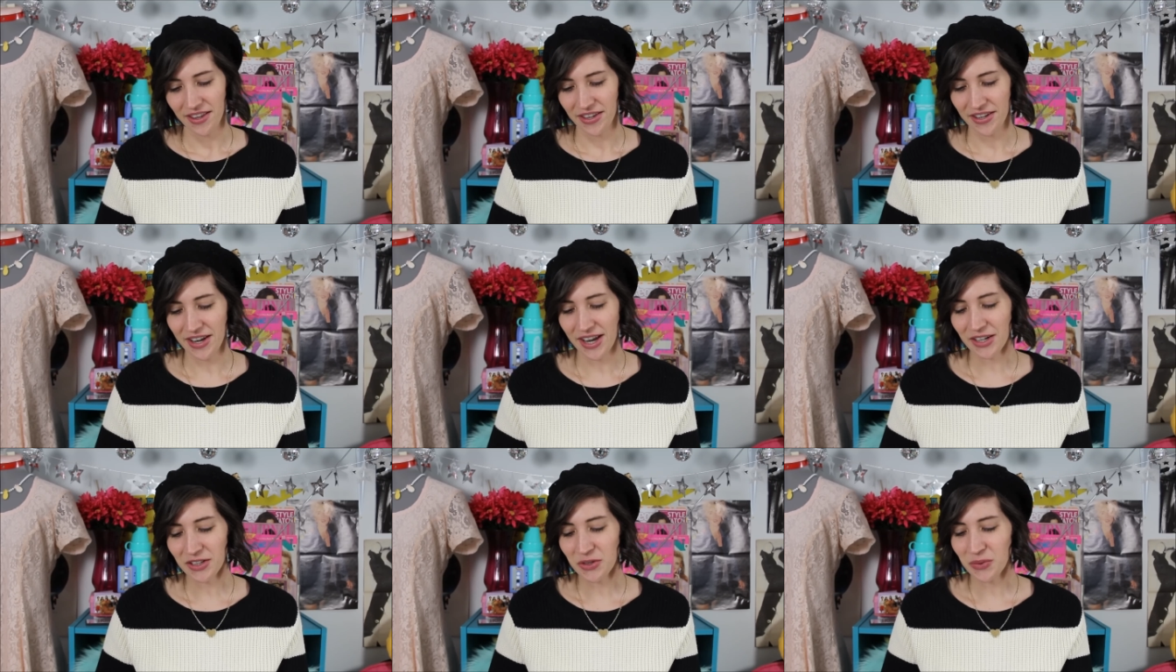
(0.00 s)

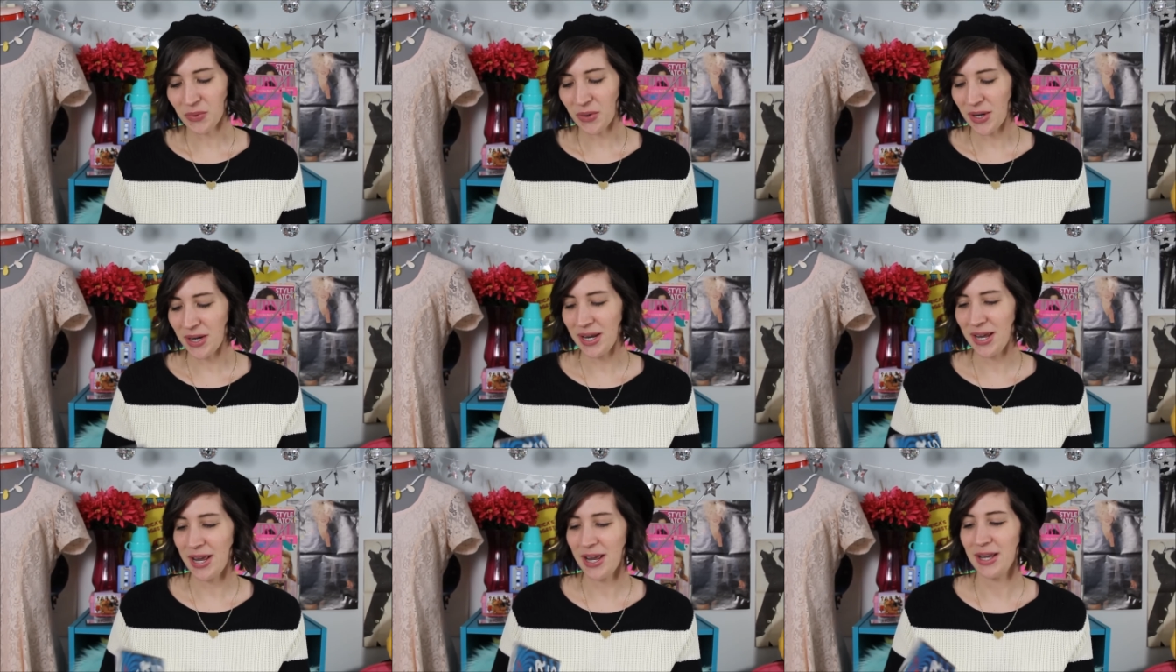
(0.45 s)
The next
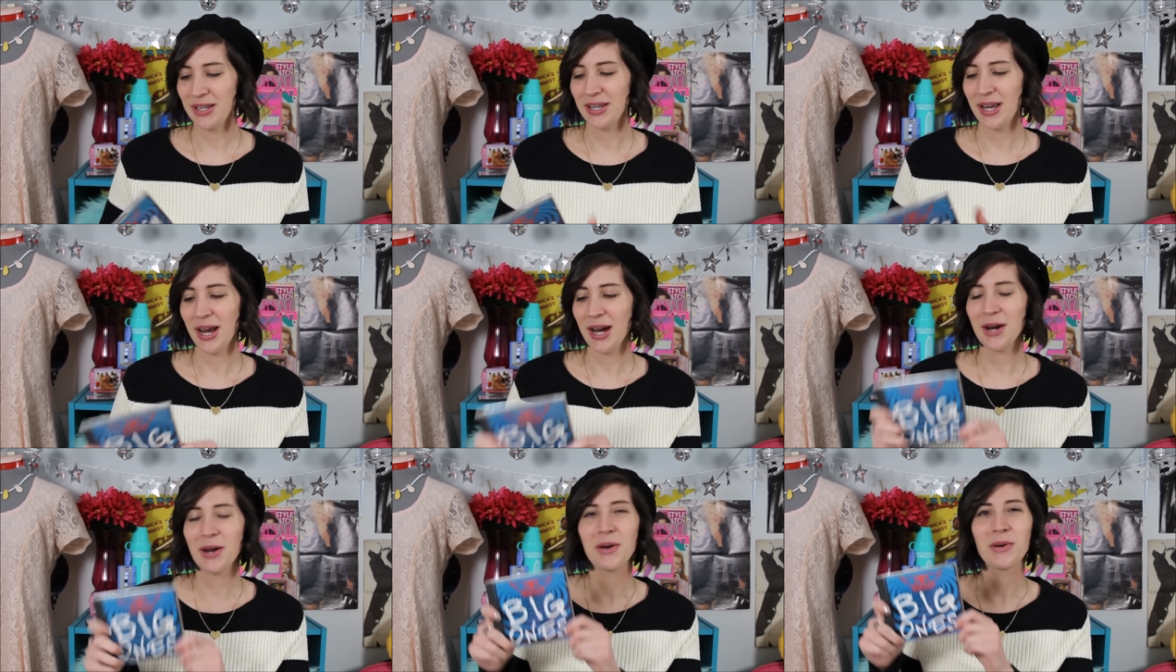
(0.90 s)
one is
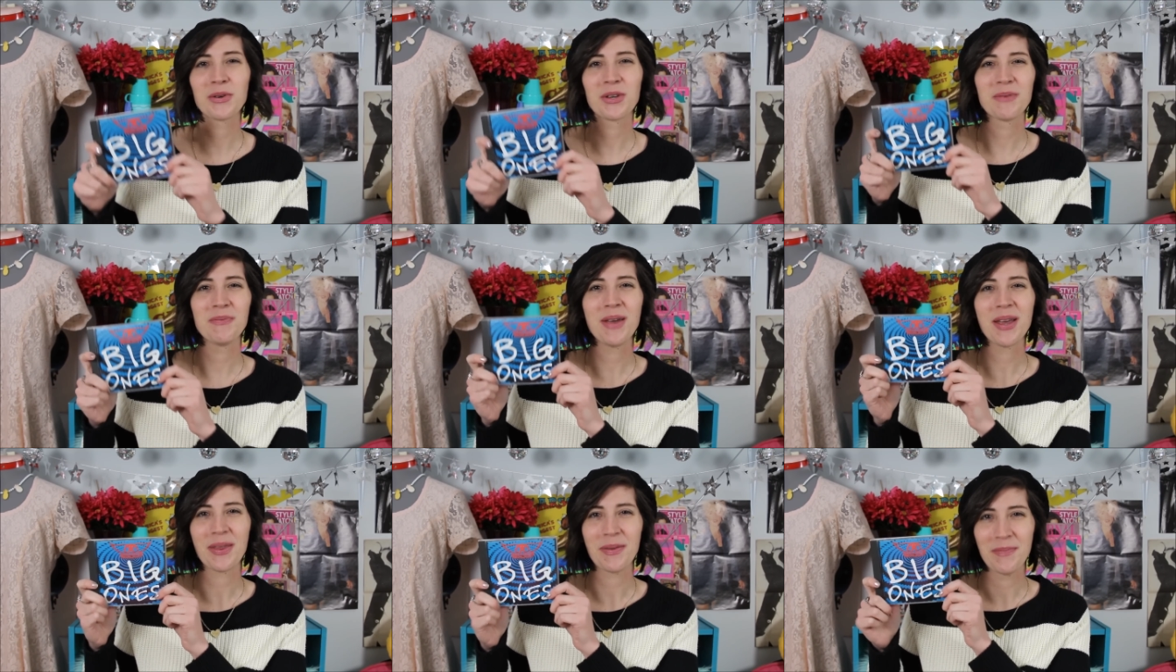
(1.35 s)

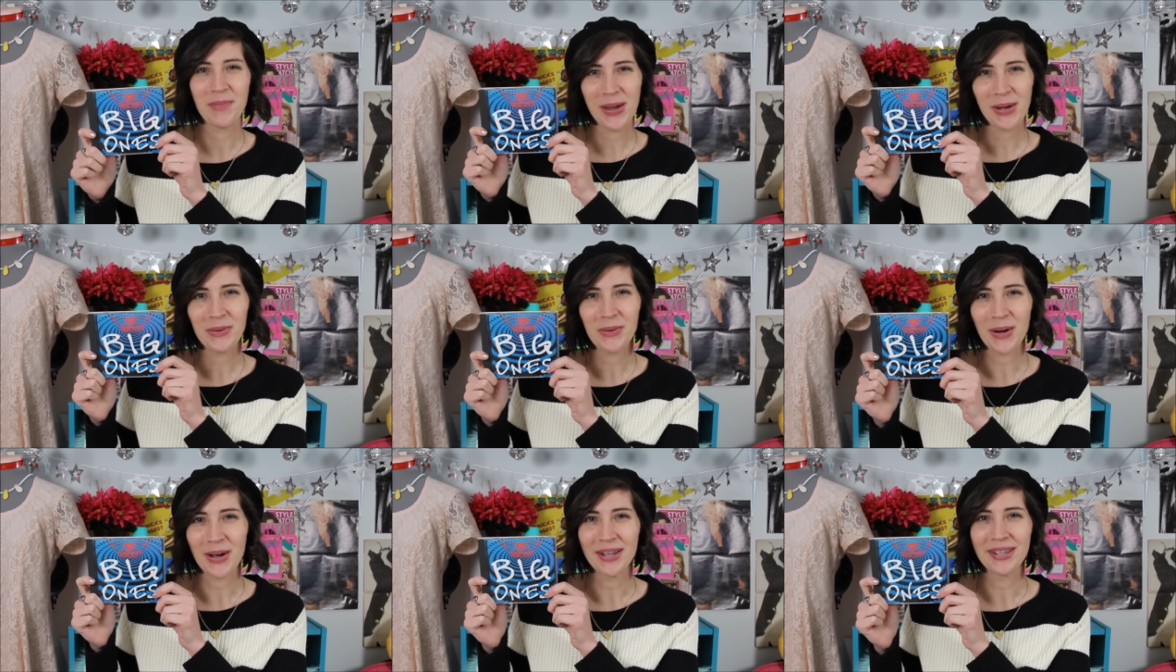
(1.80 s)
Aerosmith
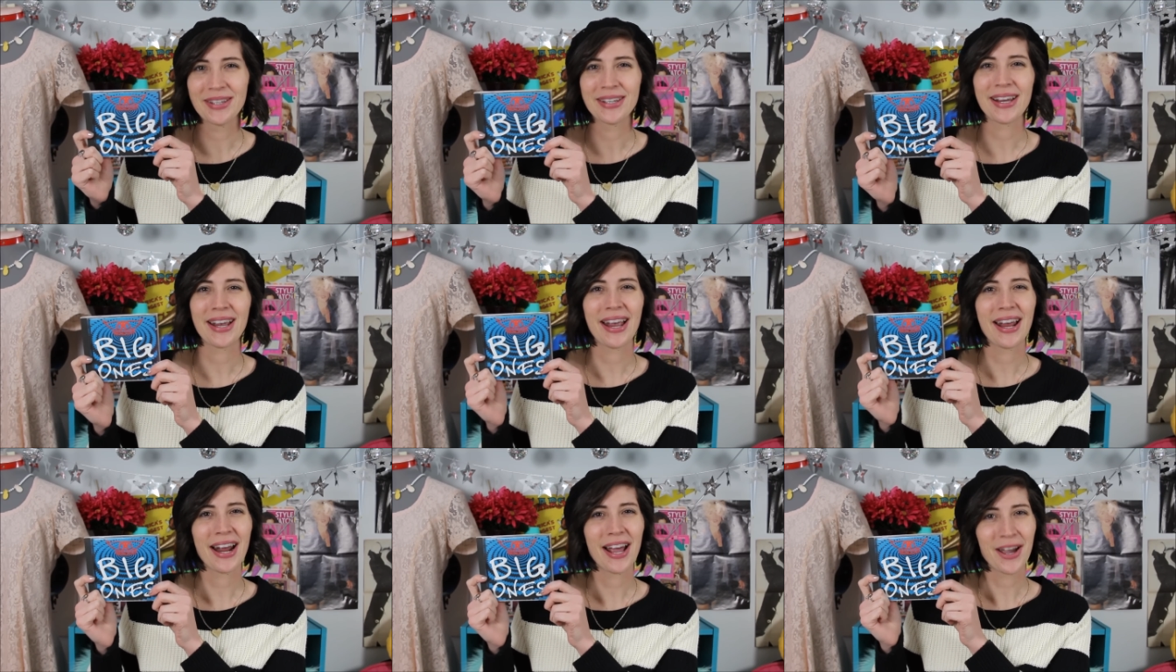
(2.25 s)
Big Ones,
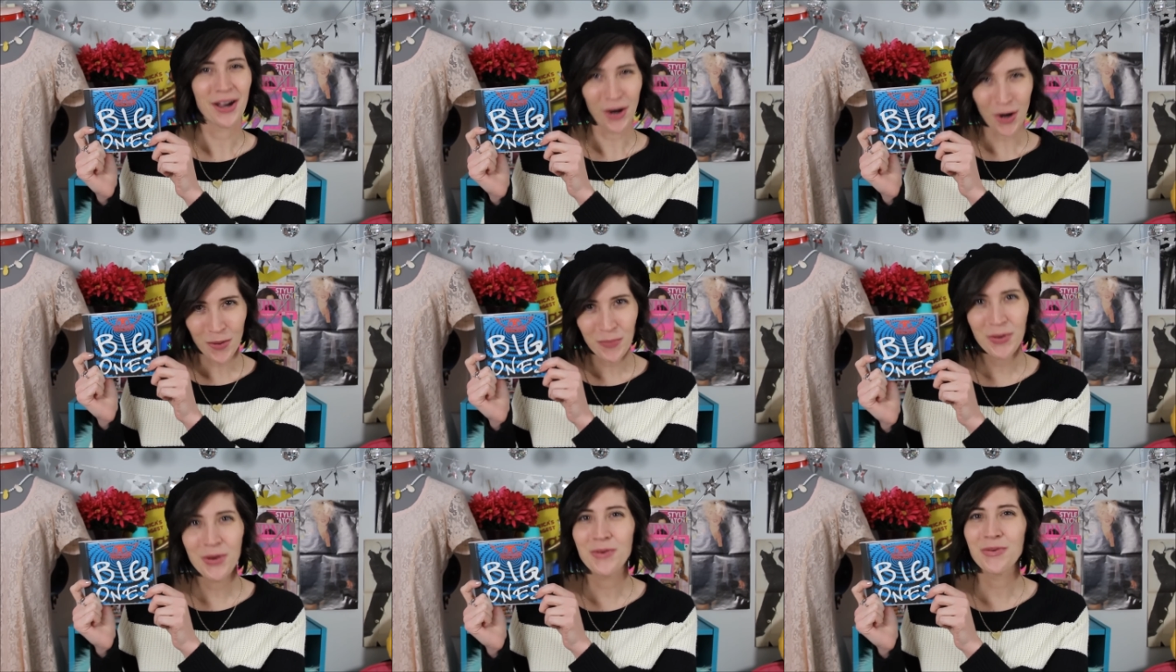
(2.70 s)
and I
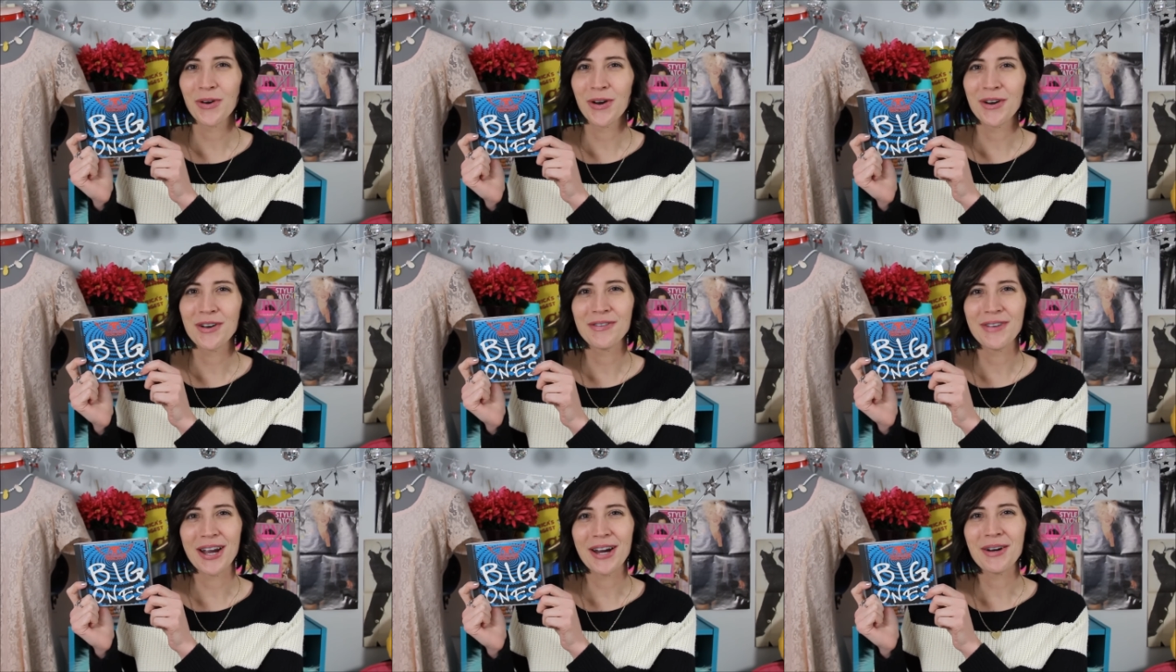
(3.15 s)
hope you've
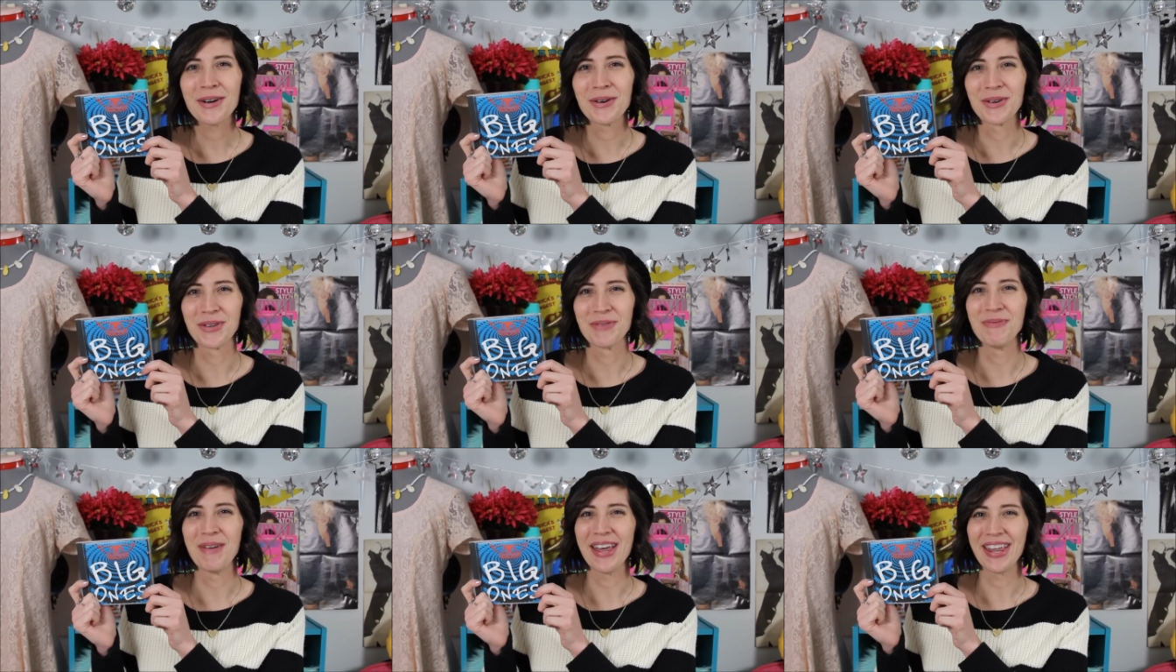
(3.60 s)
heard of
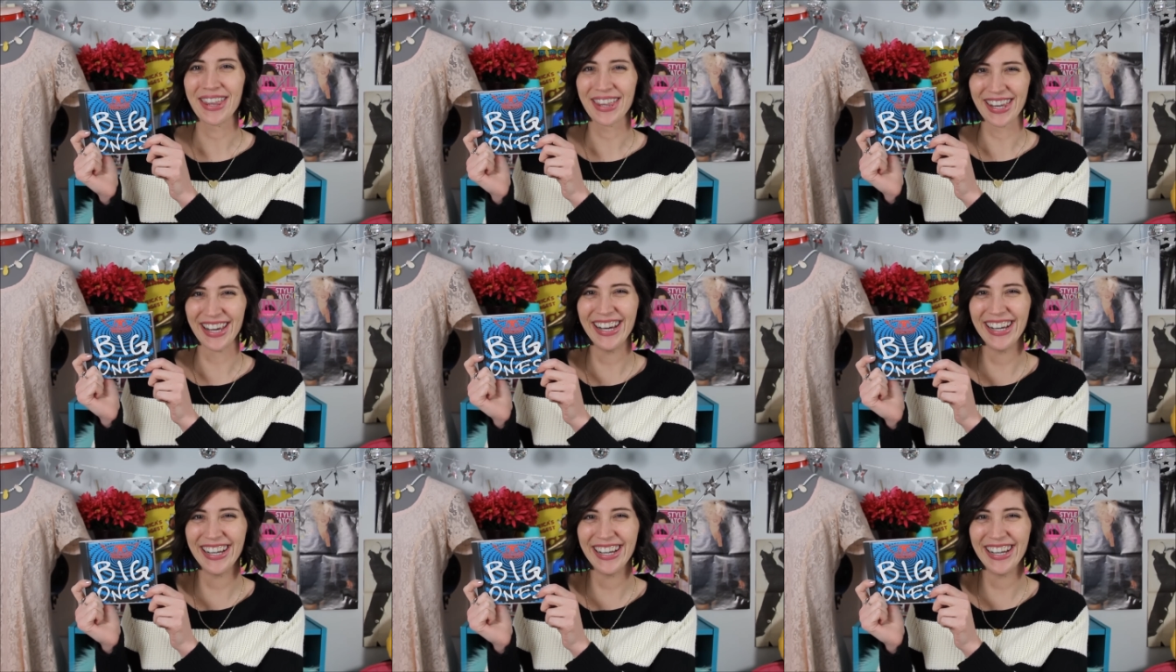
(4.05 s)
Aerosmith.